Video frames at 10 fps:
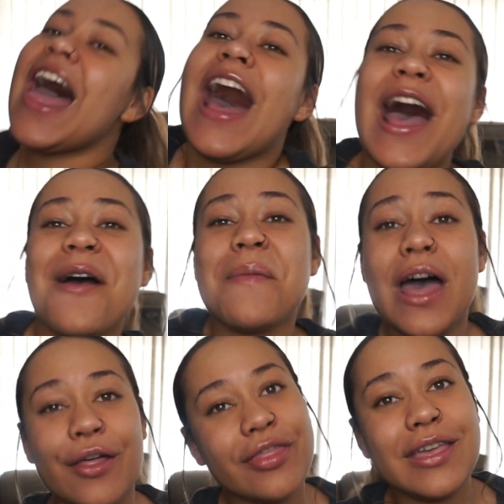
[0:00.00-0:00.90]
I am
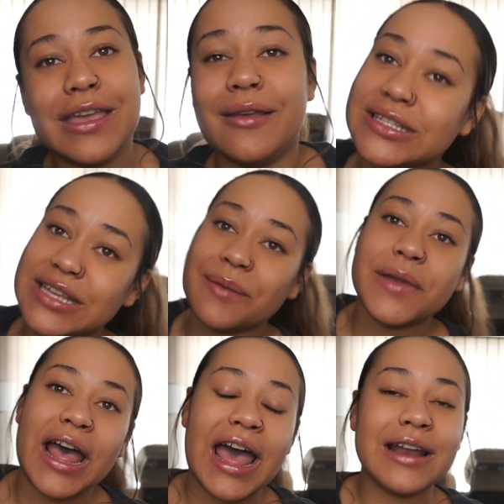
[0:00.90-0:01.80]
healthy.
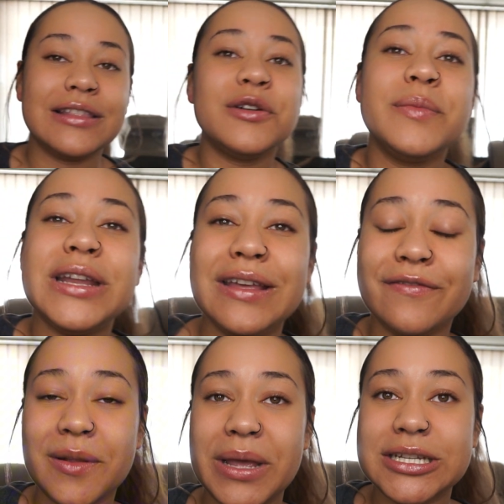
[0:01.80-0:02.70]
Except I had a little bit of
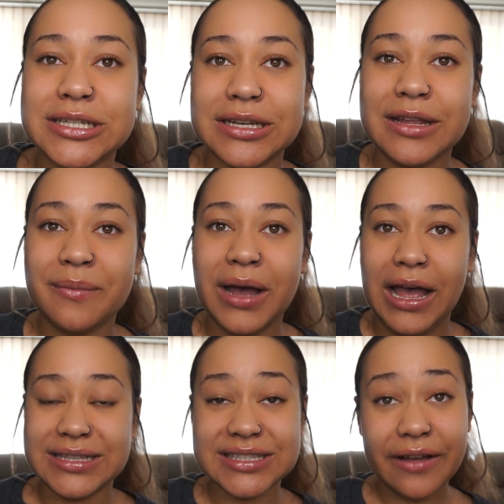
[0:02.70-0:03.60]
inflammation in
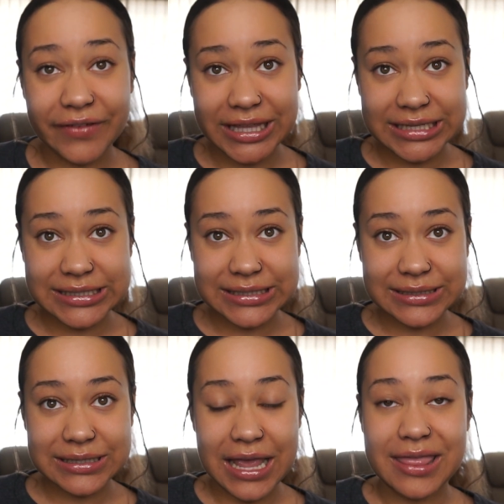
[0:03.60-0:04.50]
my
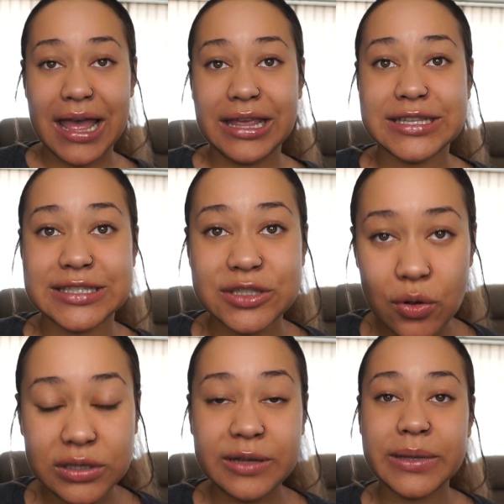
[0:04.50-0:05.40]
esophagus. And that is
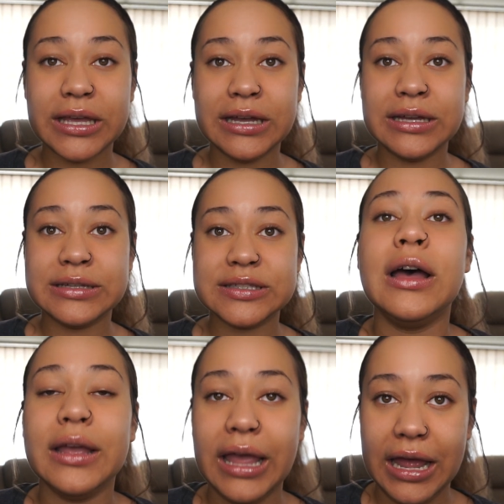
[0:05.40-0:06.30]
solely because,
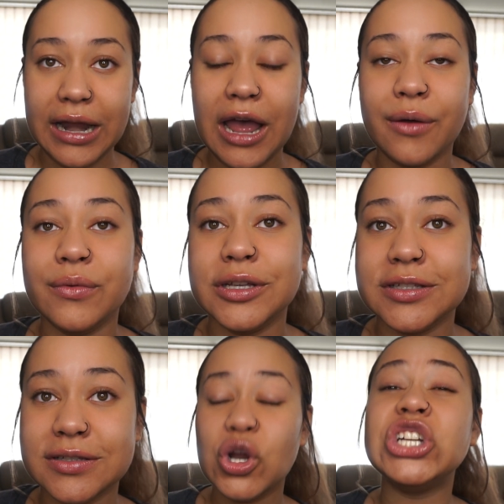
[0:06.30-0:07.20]
again, I
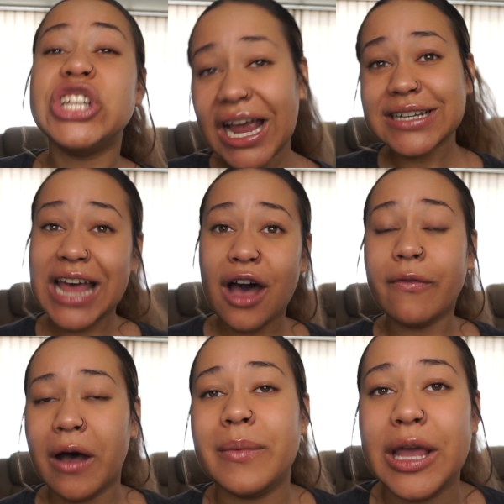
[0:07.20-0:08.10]
was projectile
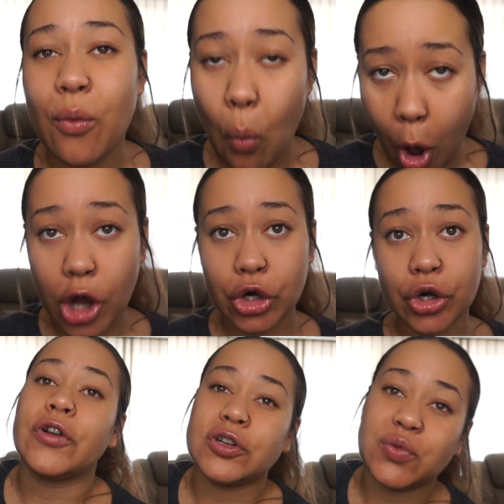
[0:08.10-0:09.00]
vomiting water
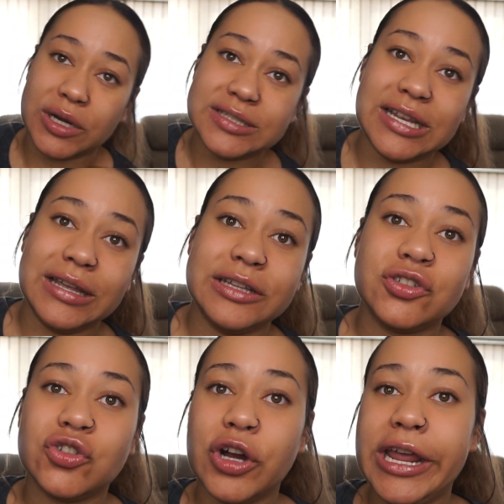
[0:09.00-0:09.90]
for 20 seconds
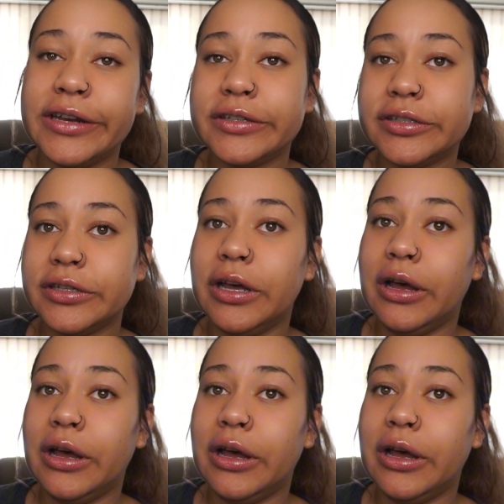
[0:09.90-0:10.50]
straight